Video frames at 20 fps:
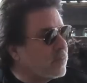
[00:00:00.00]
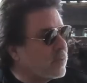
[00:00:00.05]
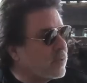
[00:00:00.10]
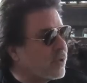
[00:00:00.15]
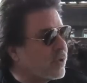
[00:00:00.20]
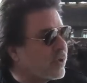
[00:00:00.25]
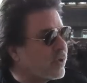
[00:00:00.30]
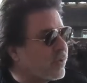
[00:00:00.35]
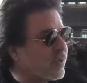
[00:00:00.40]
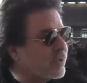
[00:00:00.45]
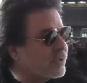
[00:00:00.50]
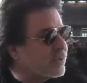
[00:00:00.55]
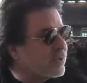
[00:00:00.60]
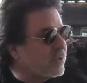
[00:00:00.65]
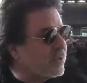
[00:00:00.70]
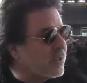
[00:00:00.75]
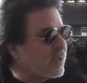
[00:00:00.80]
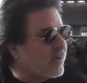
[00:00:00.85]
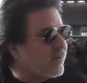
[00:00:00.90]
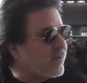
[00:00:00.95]
Good
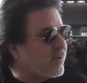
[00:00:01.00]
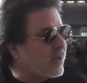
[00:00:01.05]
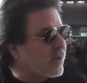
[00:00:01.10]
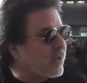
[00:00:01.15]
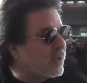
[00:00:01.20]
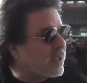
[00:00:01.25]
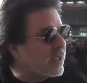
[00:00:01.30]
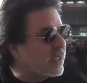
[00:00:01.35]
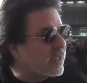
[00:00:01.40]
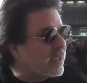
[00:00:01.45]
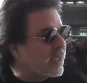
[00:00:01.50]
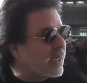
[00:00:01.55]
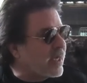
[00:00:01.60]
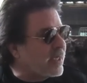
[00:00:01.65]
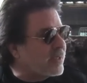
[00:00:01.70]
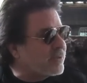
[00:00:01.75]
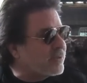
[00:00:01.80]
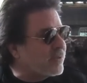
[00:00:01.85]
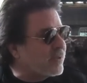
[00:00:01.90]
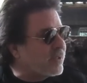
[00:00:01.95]
question. You never thought you'd get that
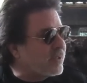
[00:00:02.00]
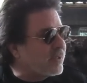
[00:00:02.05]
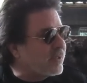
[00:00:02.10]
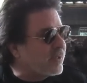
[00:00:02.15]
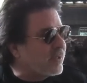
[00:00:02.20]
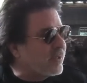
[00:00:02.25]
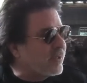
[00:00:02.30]
answer, did you?